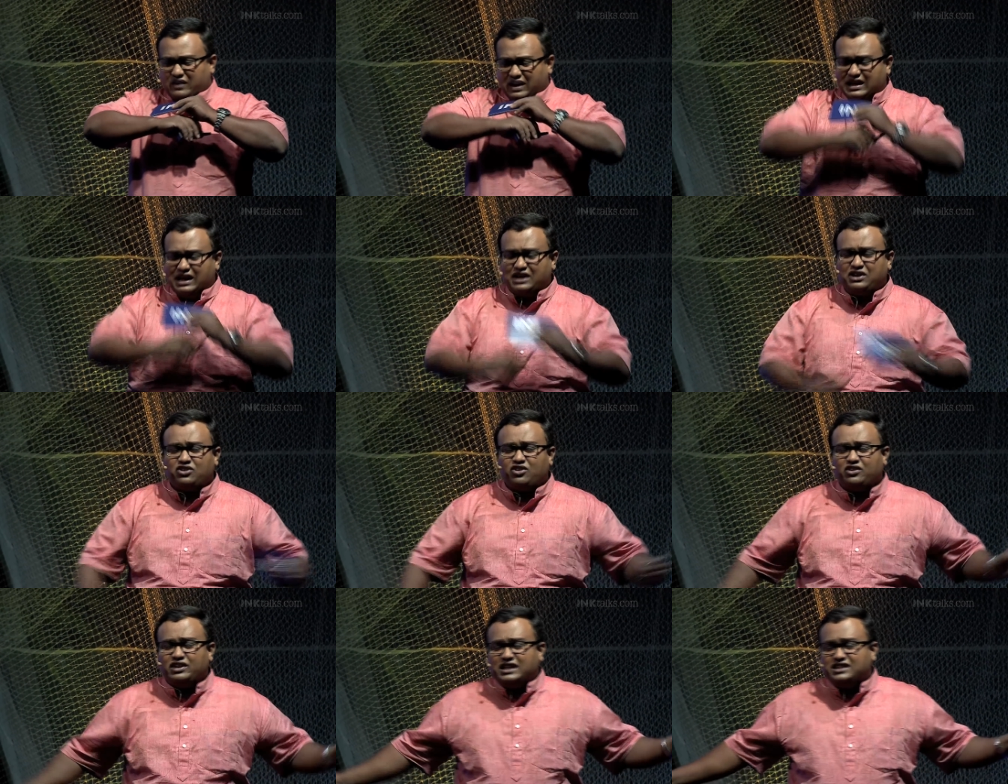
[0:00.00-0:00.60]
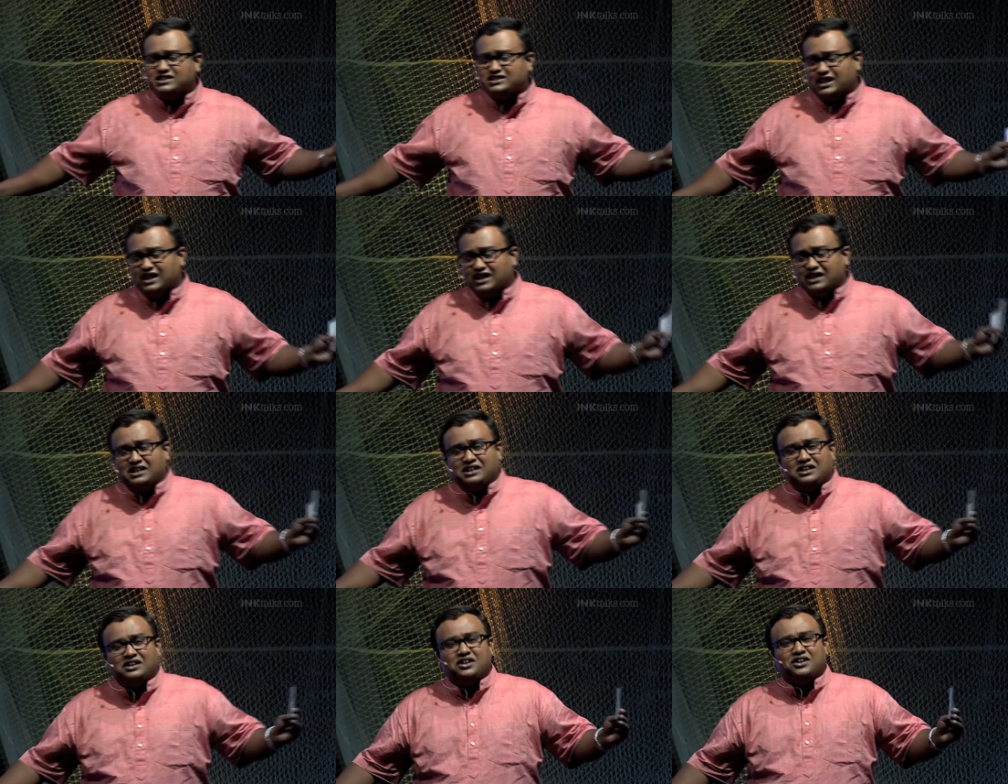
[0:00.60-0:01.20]
electronic
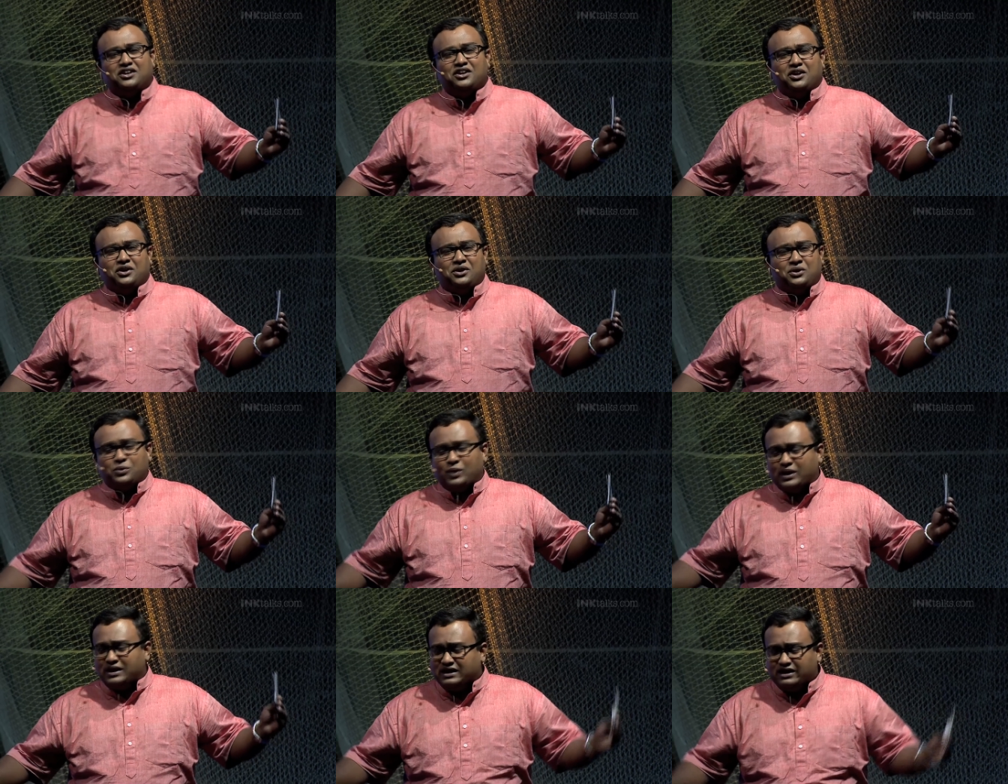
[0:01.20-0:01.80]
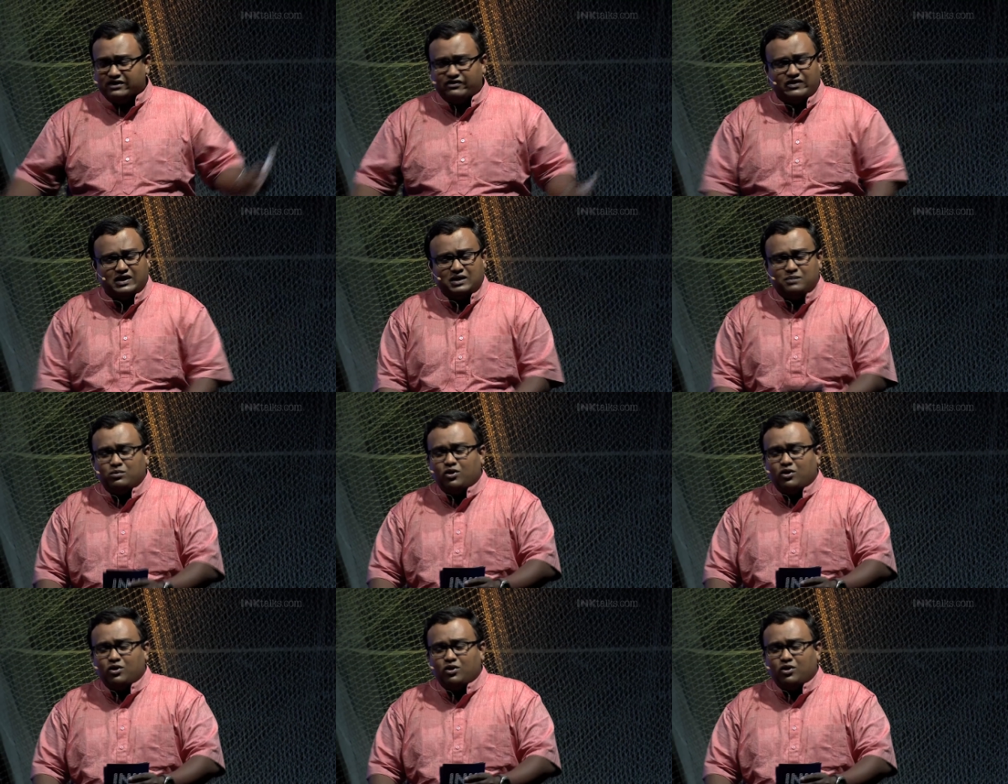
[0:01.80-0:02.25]
junk to a tiffin